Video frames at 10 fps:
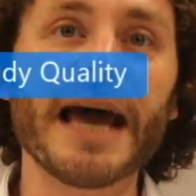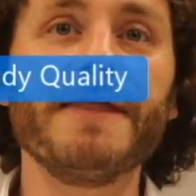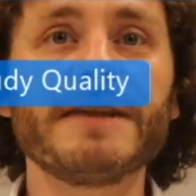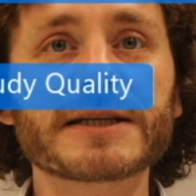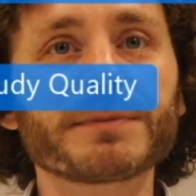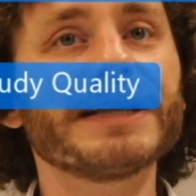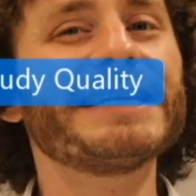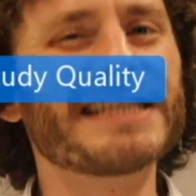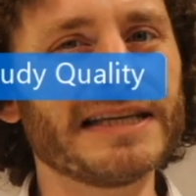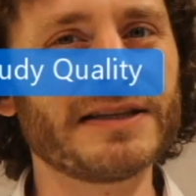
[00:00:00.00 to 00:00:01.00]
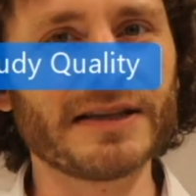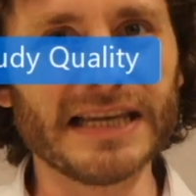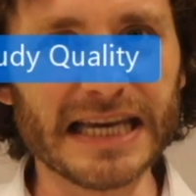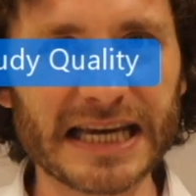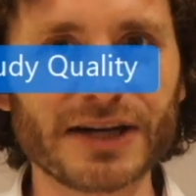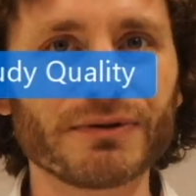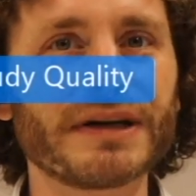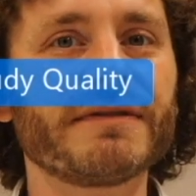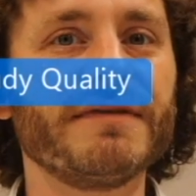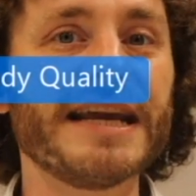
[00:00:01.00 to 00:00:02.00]
and this plays into the
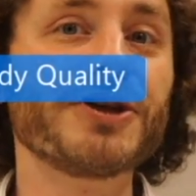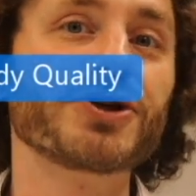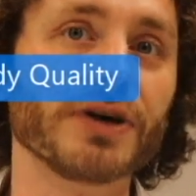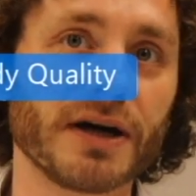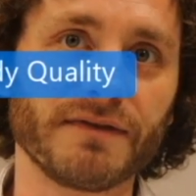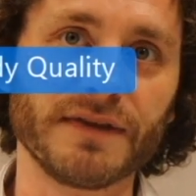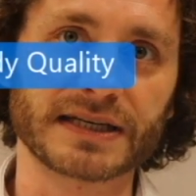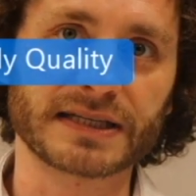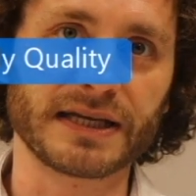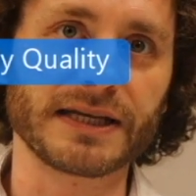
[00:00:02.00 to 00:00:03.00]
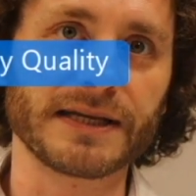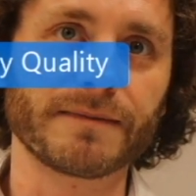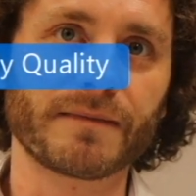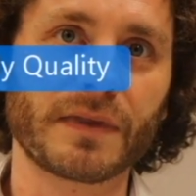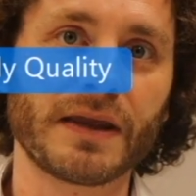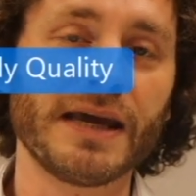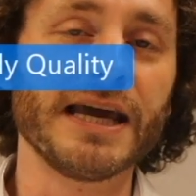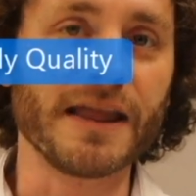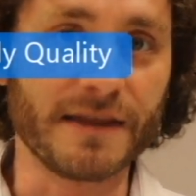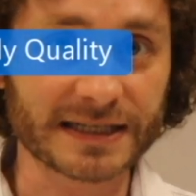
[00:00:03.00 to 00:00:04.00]
iterative nature of the study.
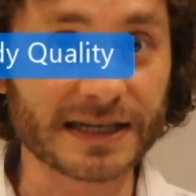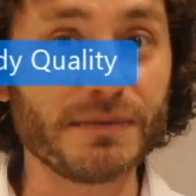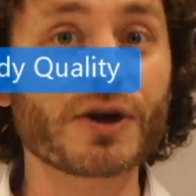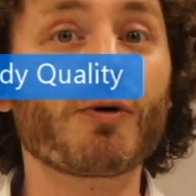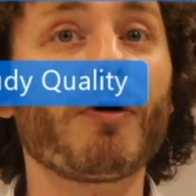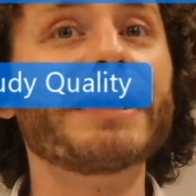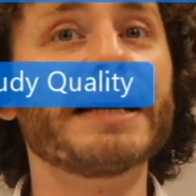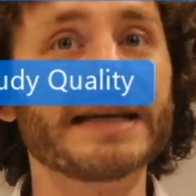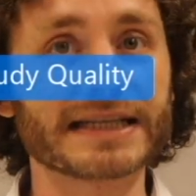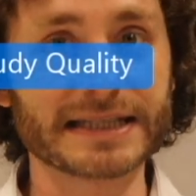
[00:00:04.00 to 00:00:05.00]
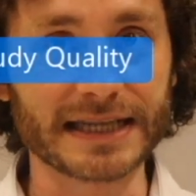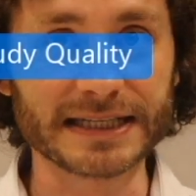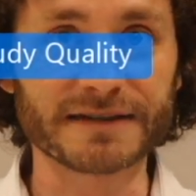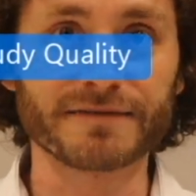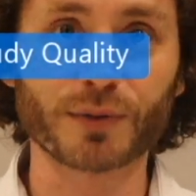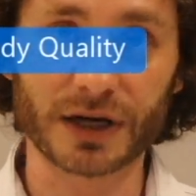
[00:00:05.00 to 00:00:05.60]
This can be quite an extensive